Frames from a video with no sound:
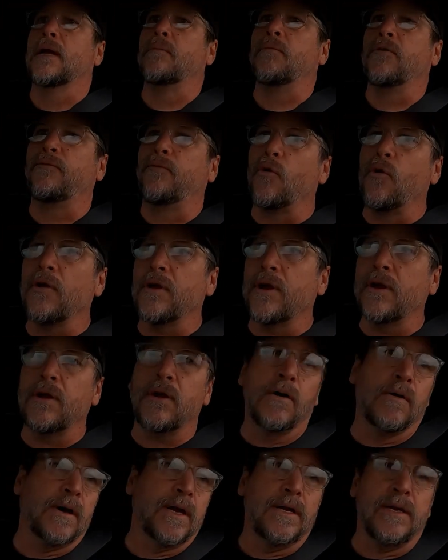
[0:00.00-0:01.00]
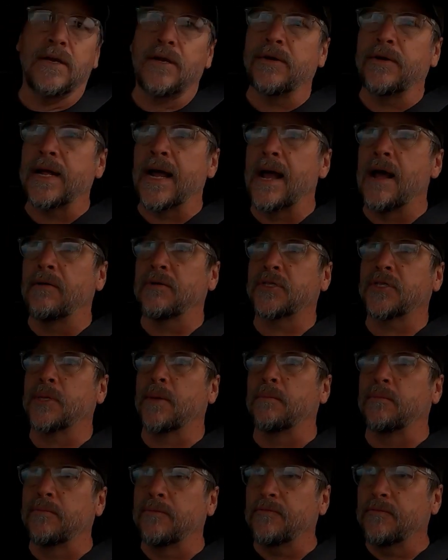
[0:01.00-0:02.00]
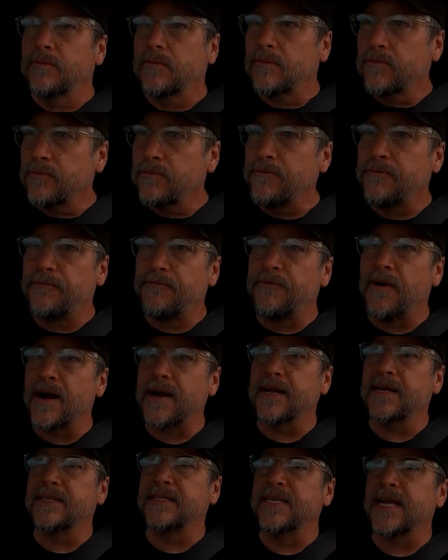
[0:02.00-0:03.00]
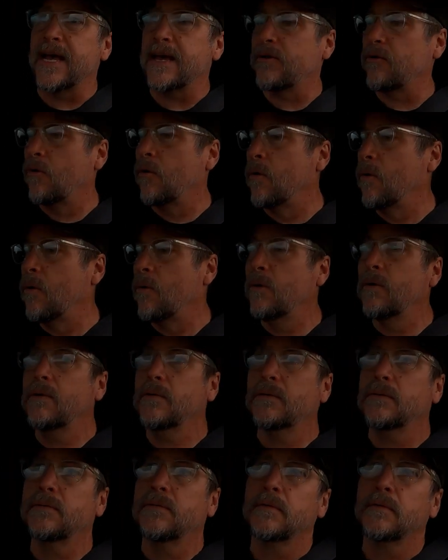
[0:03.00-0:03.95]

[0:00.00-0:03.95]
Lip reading: and before you know it, you're down some fucking debt hole